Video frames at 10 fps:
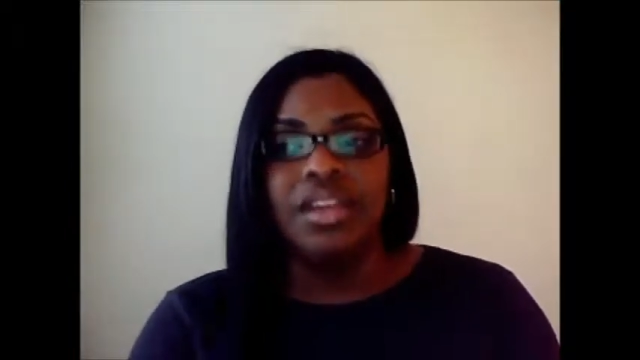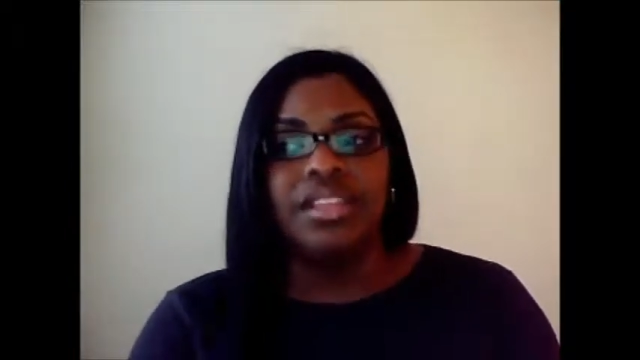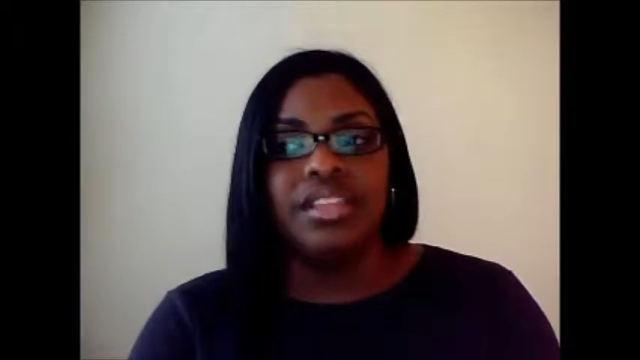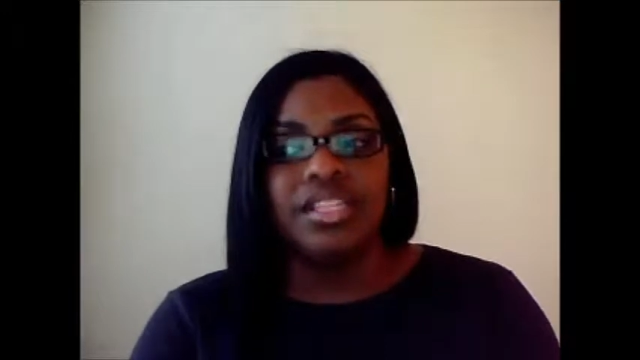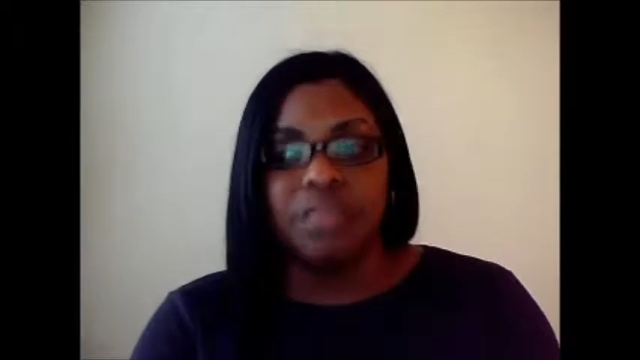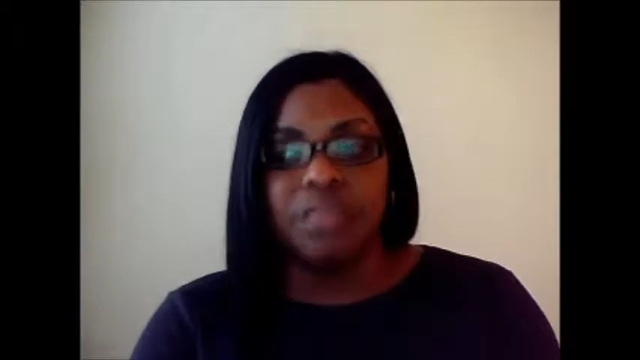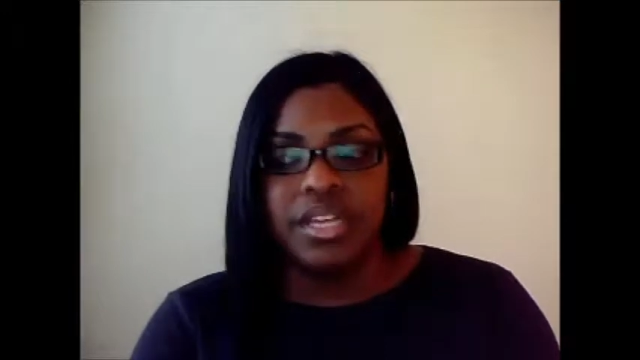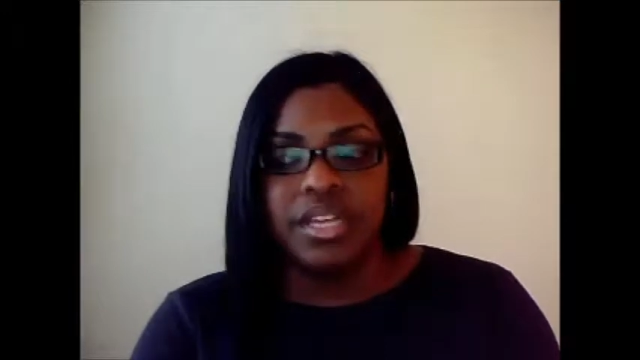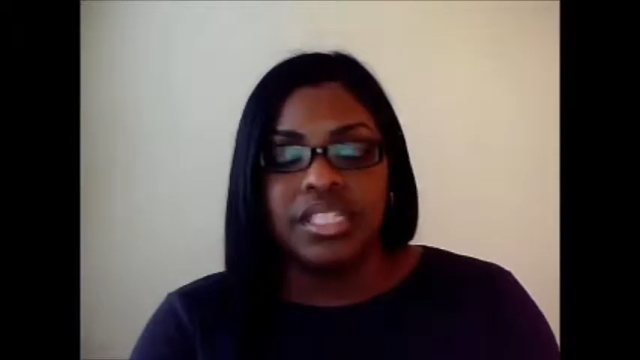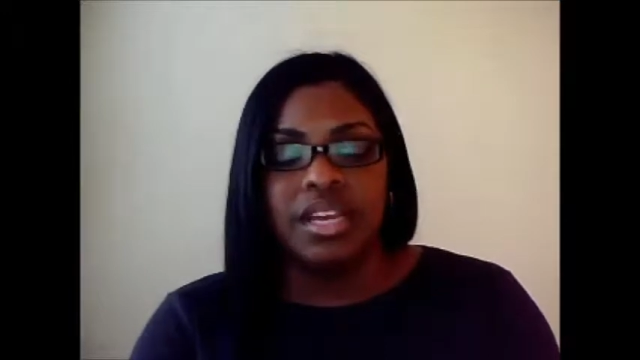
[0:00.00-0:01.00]
this
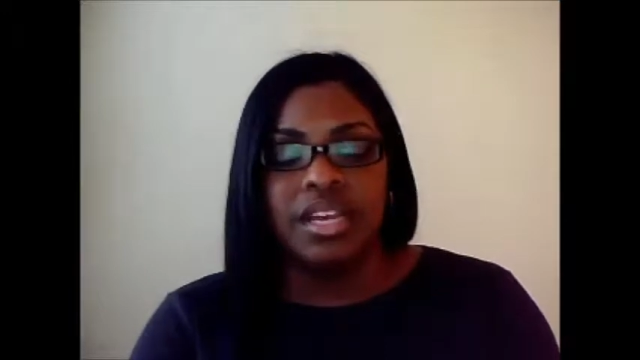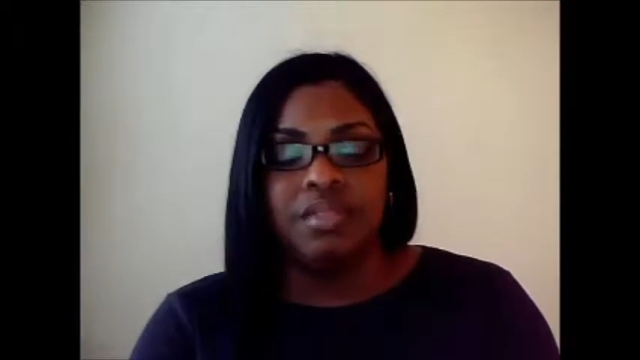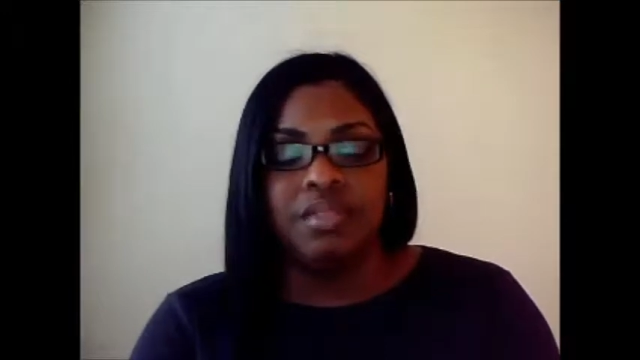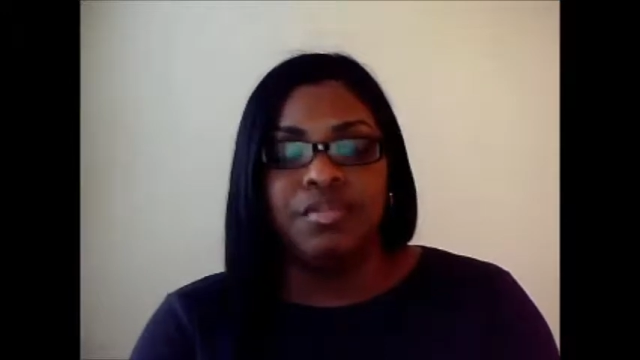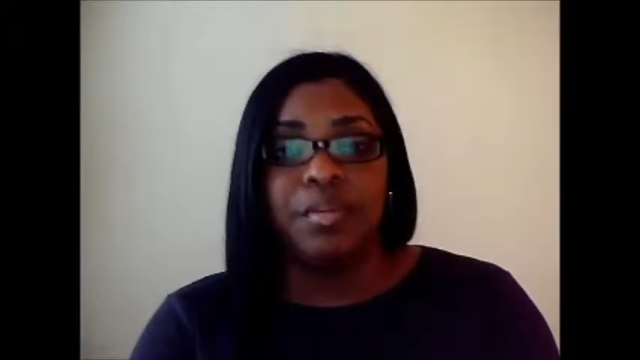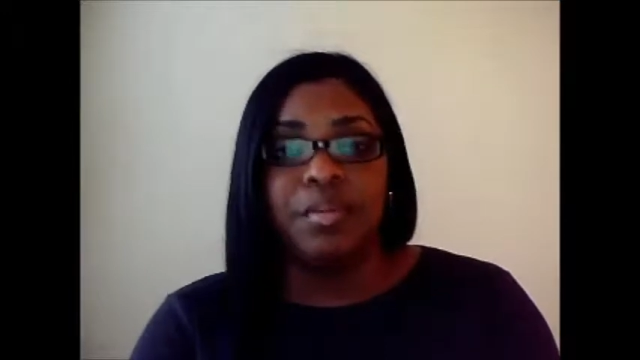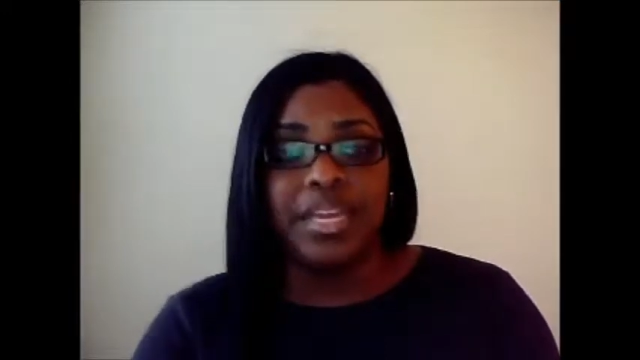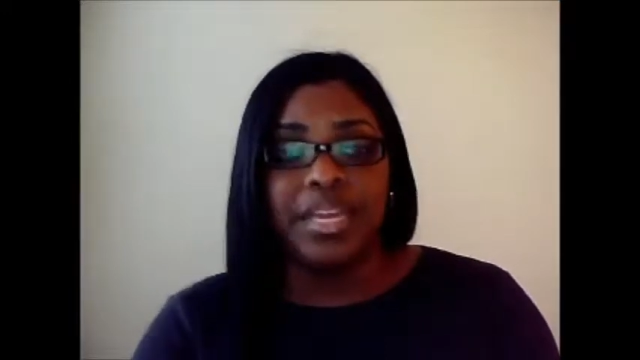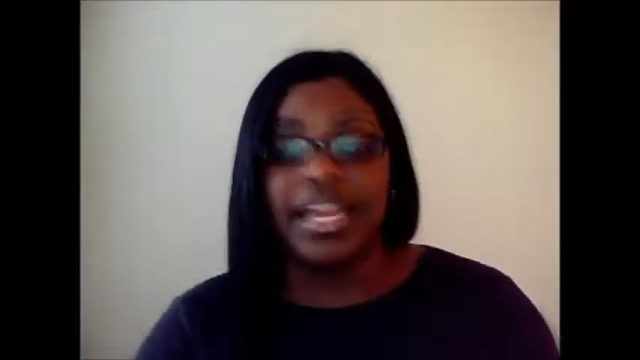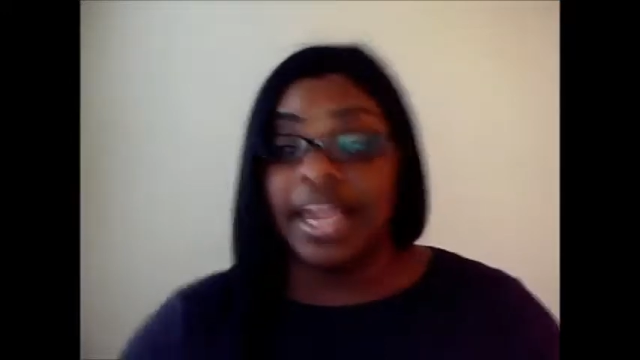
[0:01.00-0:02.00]
was for
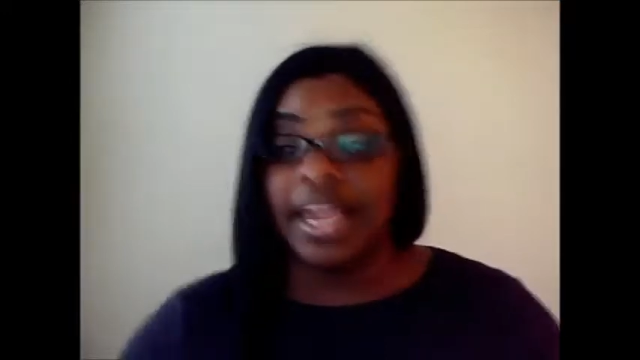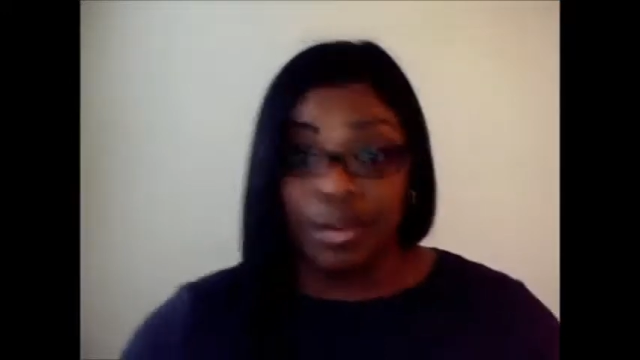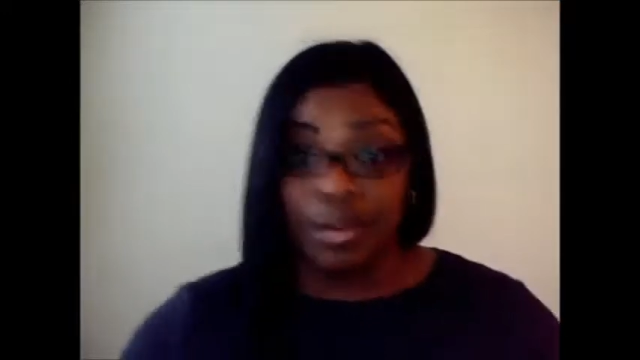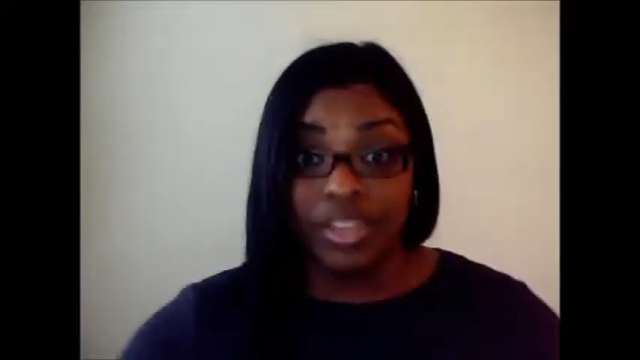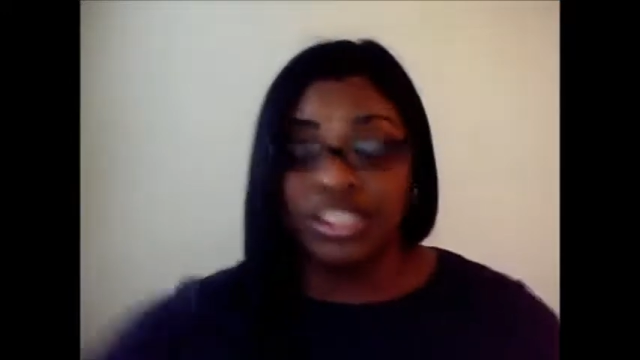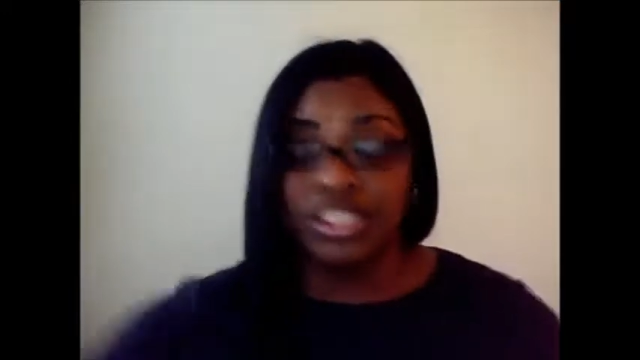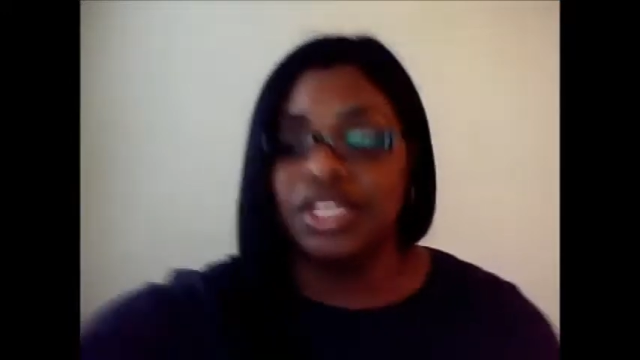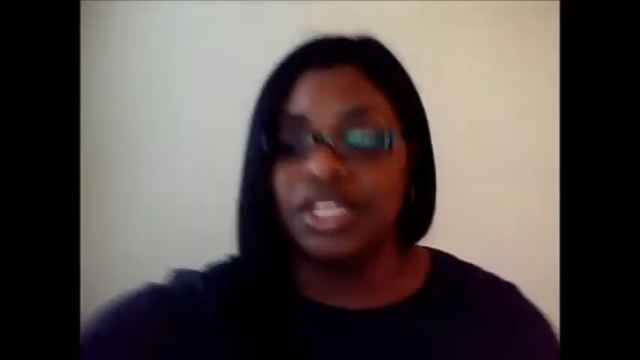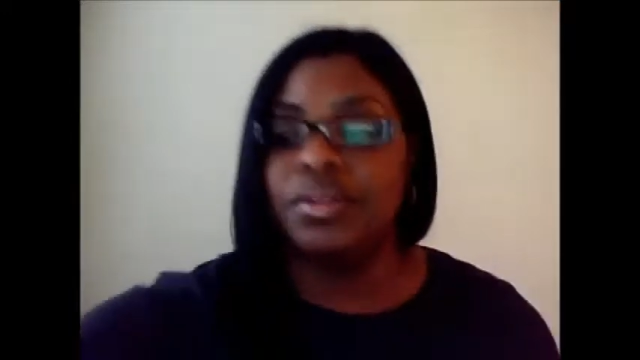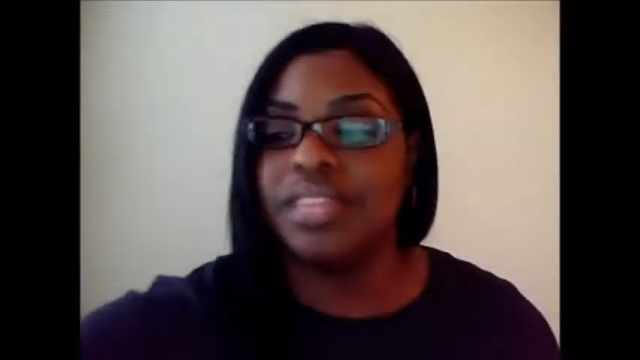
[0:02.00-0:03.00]
me, and I wanted to
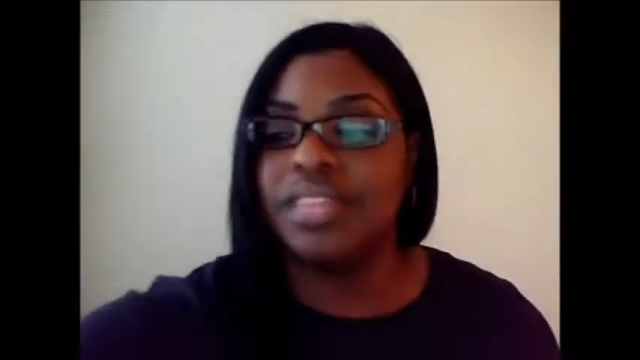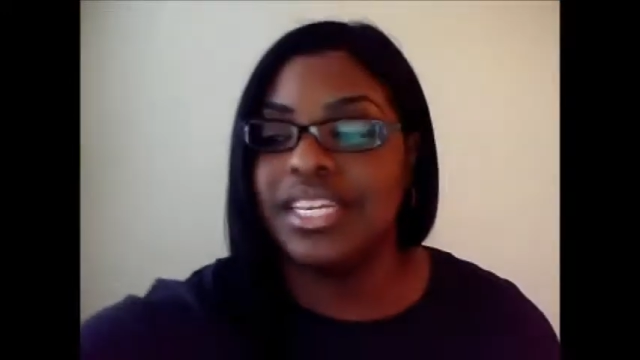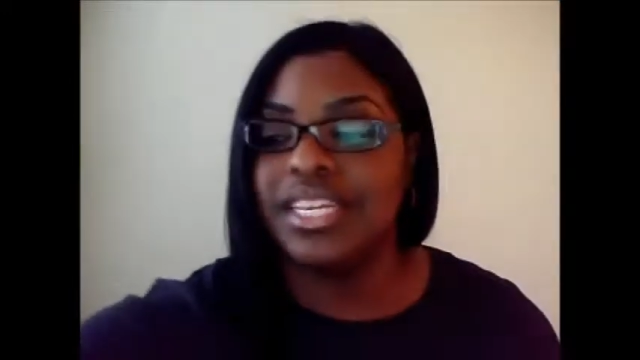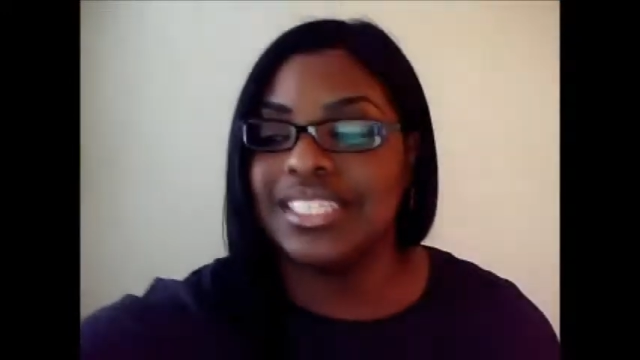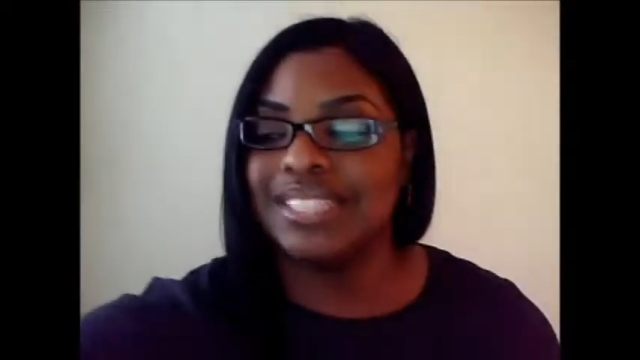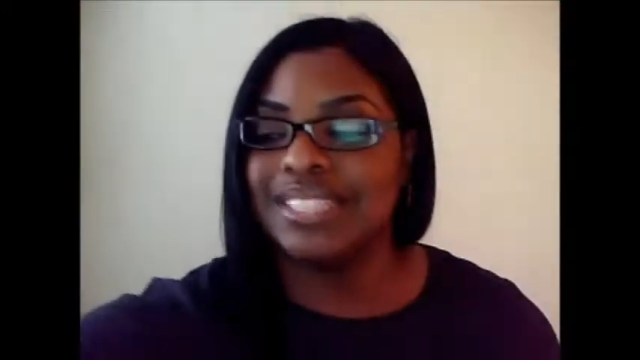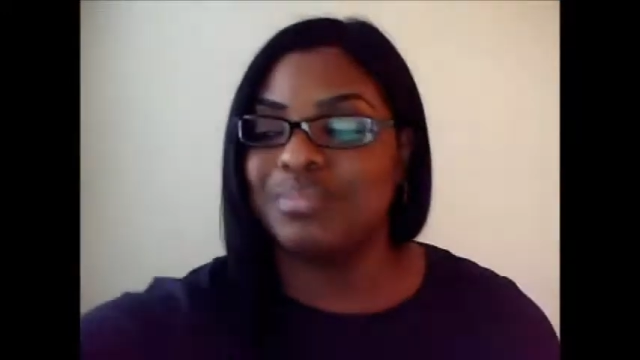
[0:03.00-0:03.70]
show you this.